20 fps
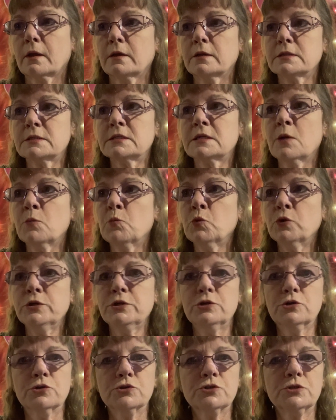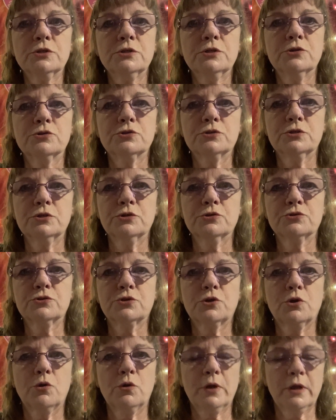Someone years and years and years
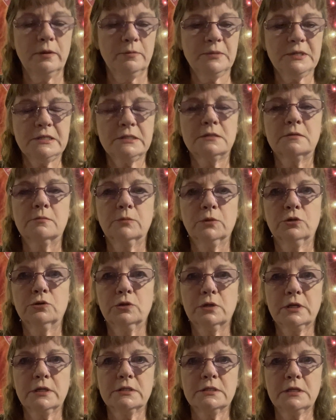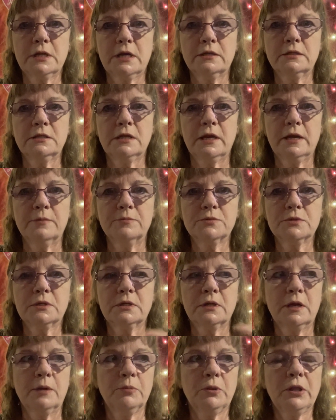ago gave me some little cassette tapes, and
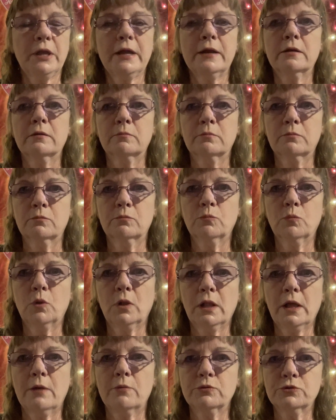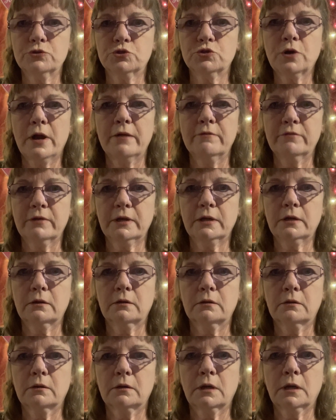I played them while I was driving
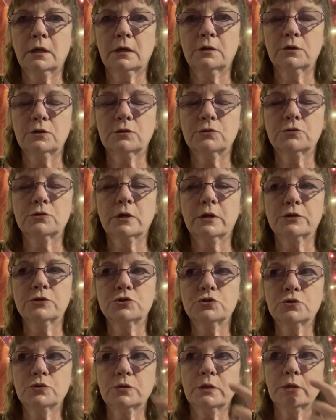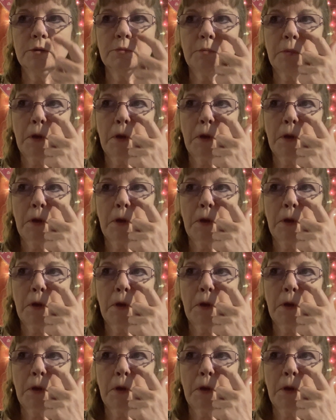on a trip,